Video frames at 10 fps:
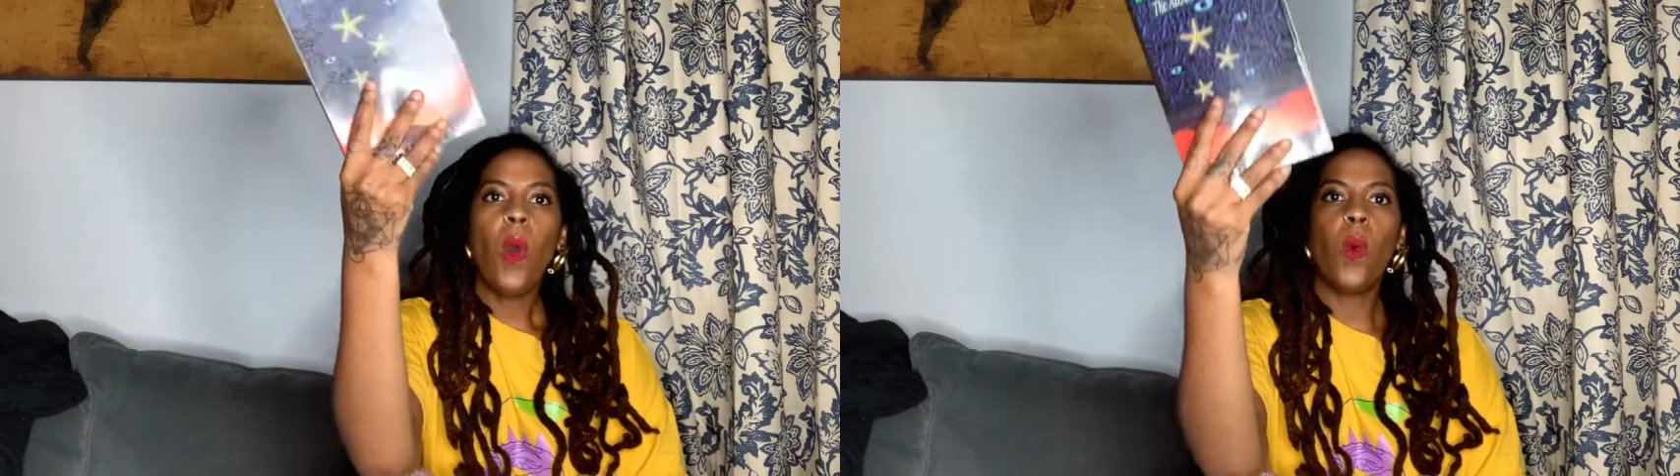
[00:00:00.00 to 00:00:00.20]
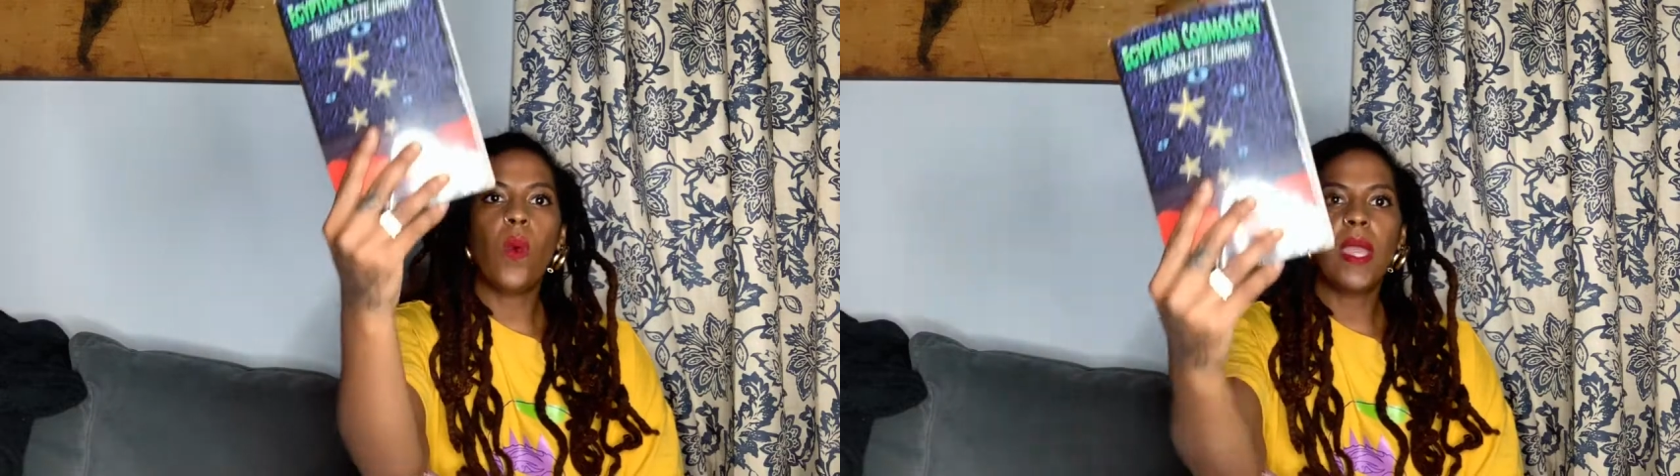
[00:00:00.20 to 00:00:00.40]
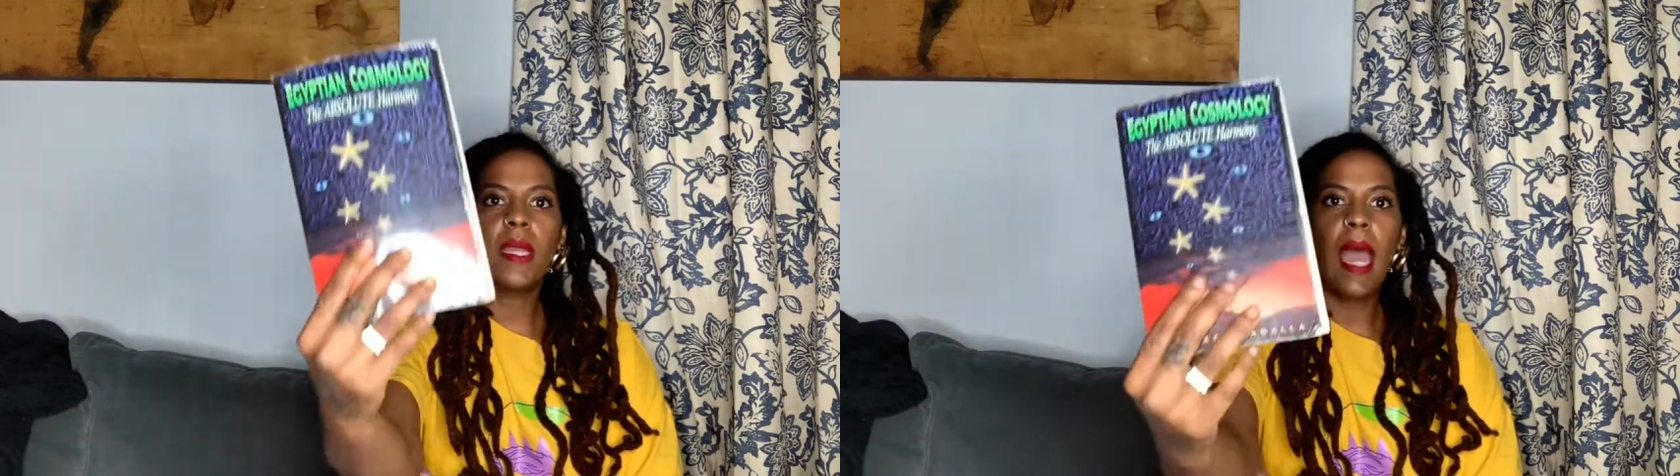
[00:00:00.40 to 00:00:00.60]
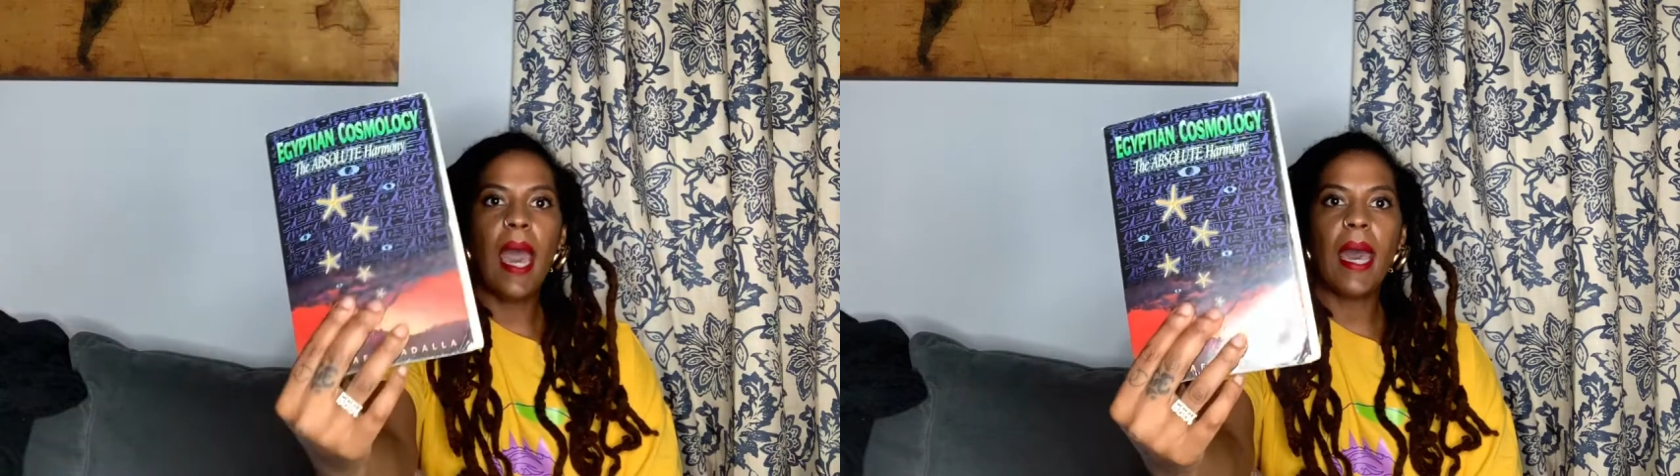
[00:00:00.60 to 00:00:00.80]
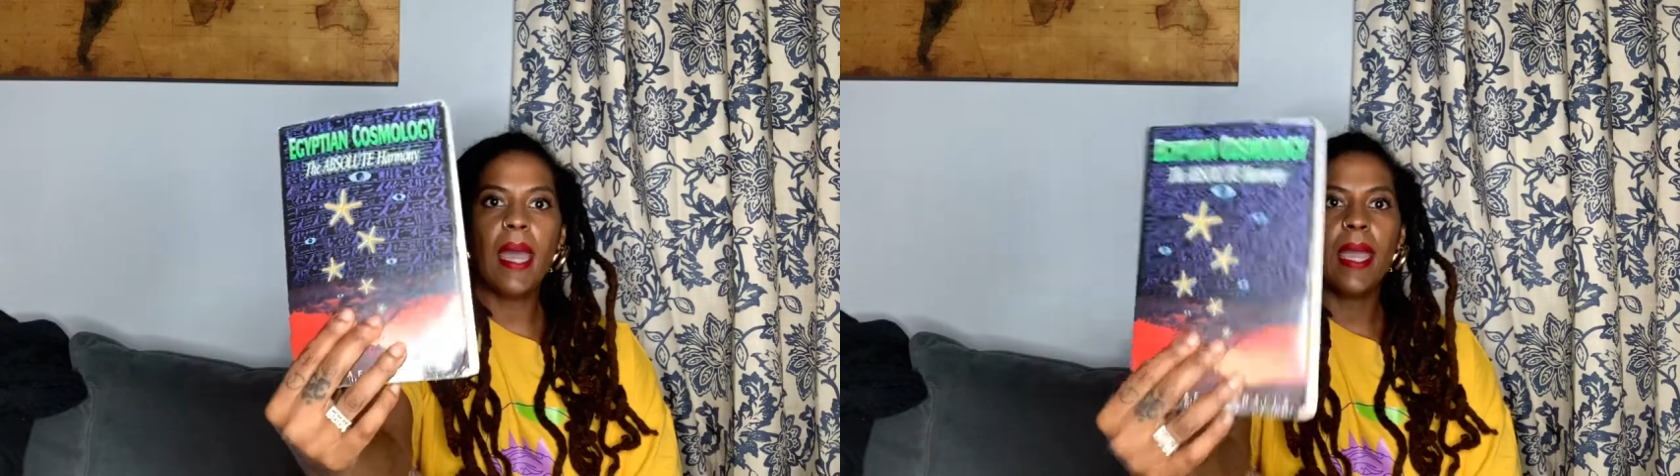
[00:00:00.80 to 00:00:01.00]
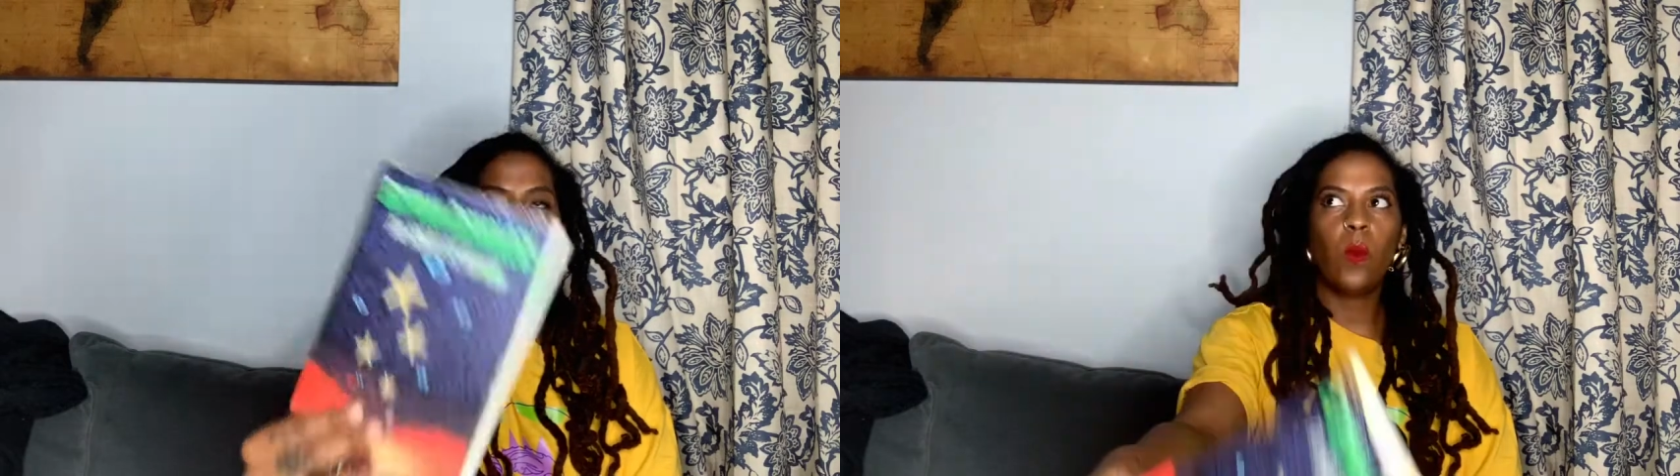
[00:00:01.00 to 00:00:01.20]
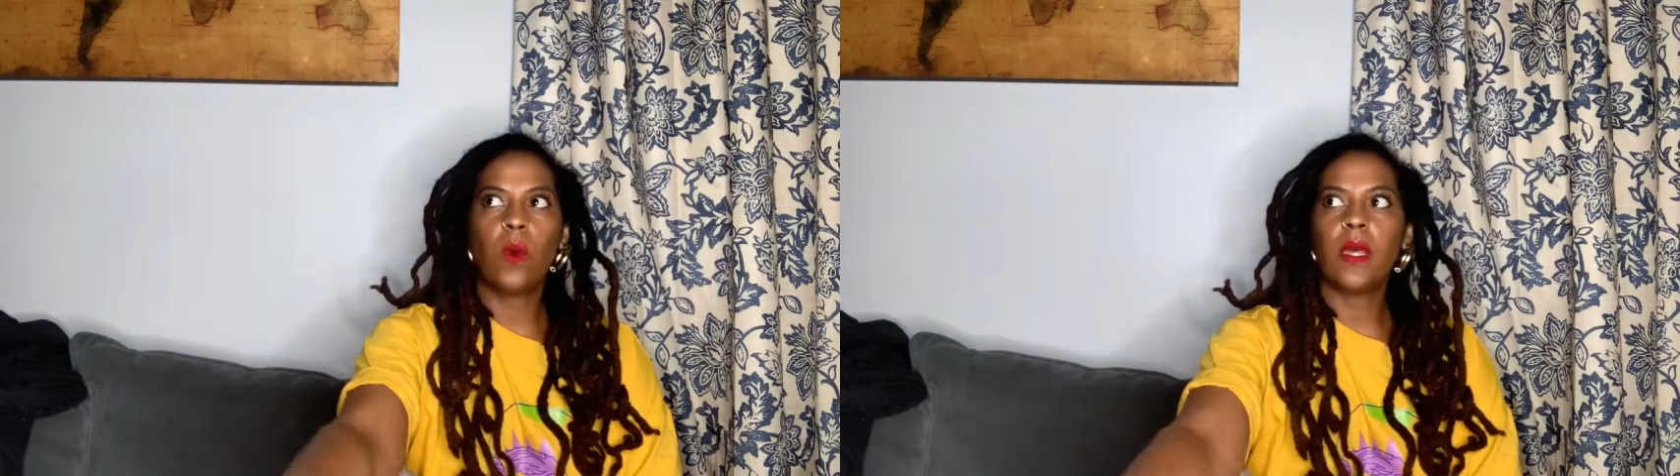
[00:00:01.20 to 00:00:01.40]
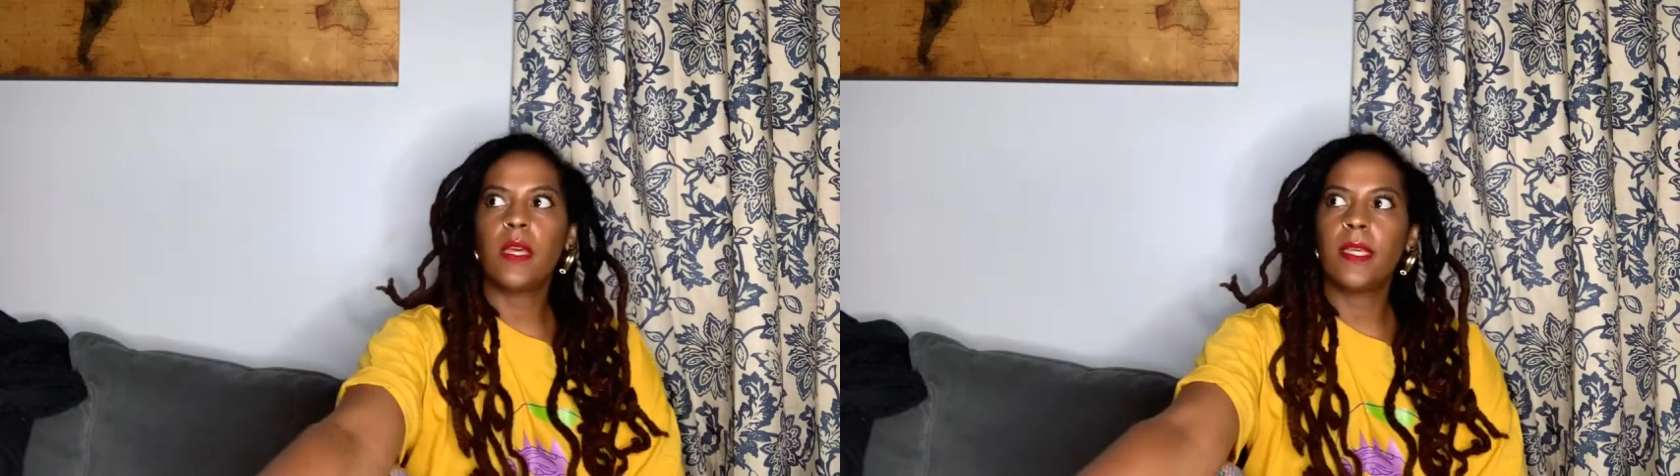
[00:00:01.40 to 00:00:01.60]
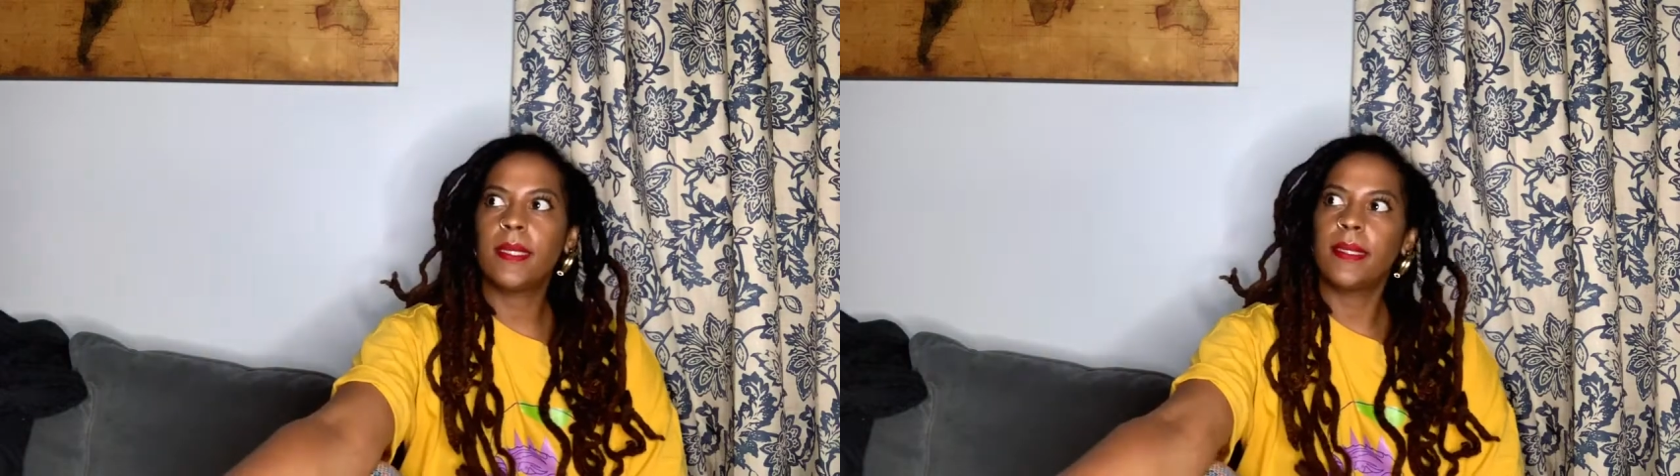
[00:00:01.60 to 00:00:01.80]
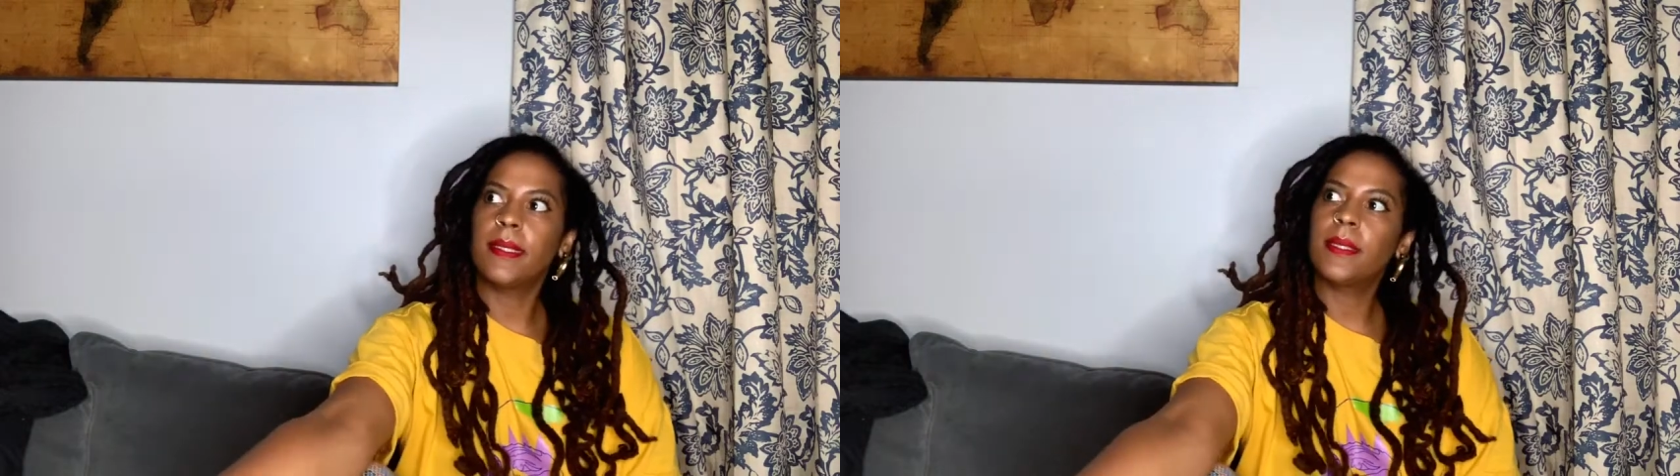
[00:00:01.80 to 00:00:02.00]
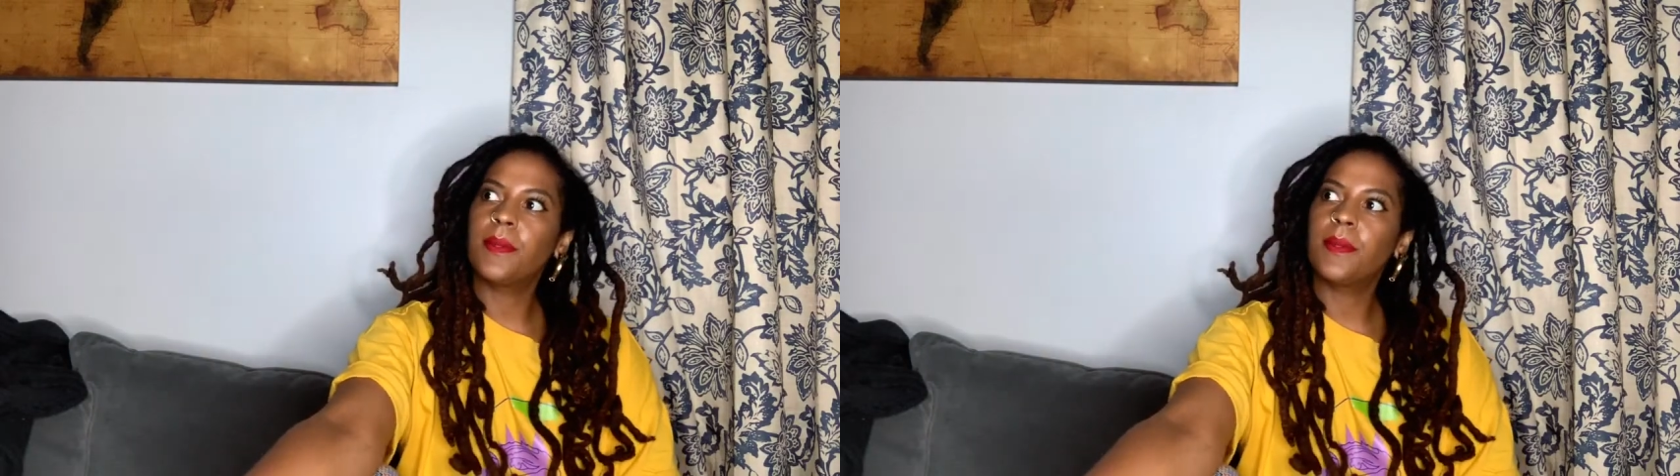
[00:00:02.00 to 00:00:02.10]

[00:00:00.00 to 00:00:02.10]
when I was